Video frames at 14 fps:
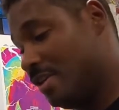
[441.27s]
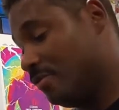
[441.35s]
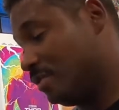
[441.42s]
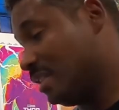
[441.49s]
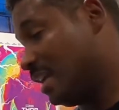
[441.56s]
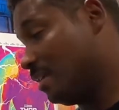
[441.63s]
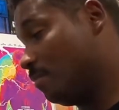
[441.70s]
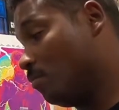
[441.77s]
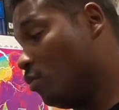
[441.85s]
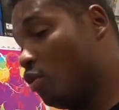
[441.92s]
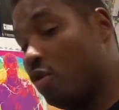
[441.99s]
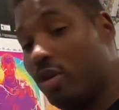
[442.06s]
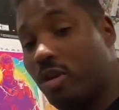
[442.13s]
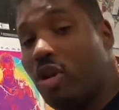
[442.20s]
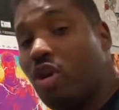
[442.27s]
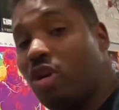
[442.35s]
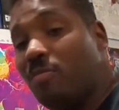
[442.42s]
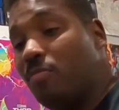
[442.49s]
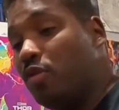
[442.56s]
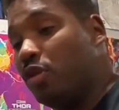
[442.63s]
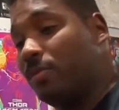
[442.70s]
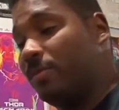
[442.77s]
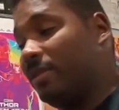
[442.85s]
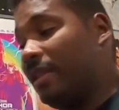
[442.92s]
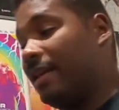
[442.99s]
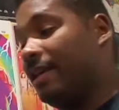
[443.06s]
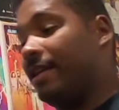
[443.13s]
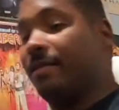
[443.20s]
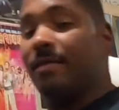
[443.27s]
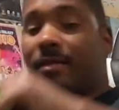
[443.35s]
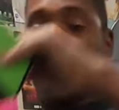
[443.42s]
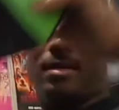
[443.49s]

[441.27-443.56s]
It was like more cardboard related.